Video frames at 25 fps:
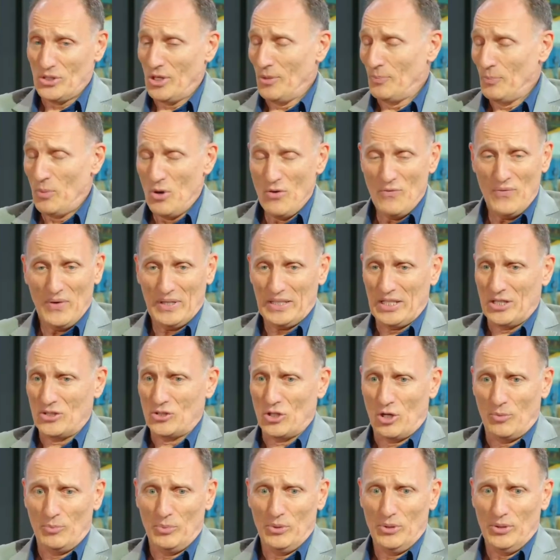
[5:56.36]
a perfect
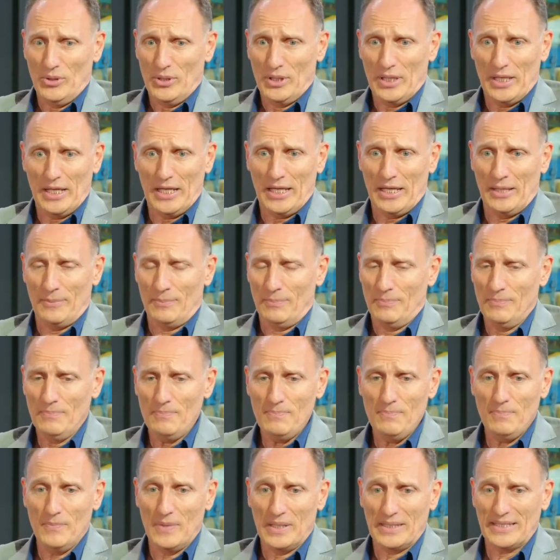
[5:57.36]
example,
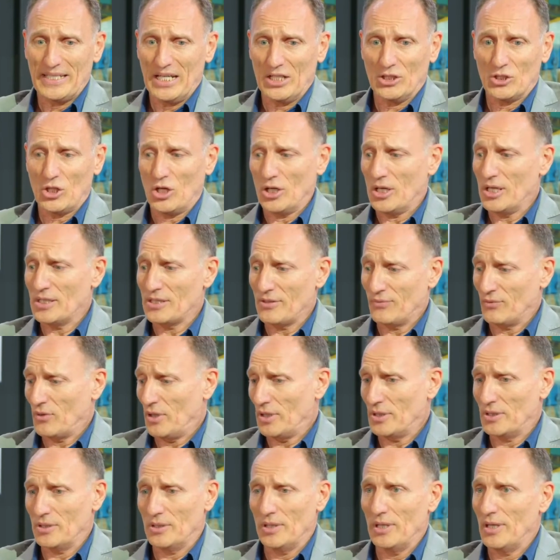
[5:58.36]
TikTokers have
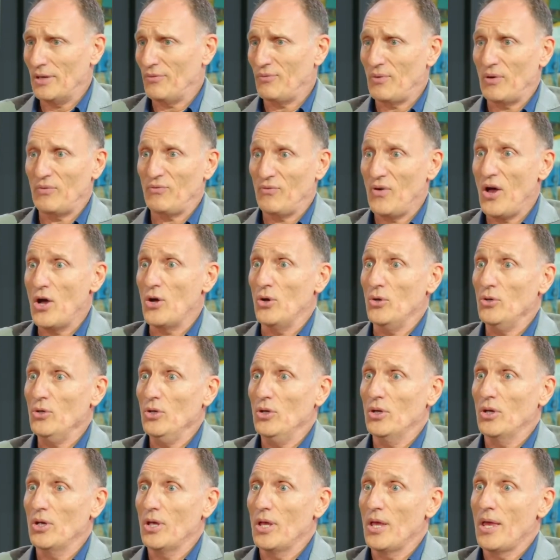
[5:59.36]
got a
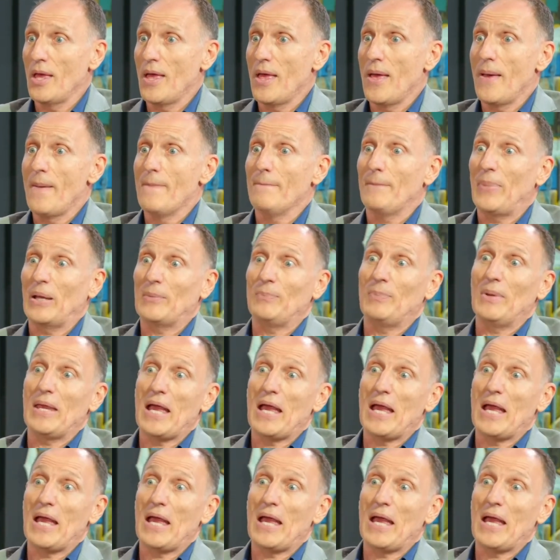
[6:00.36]
phone, but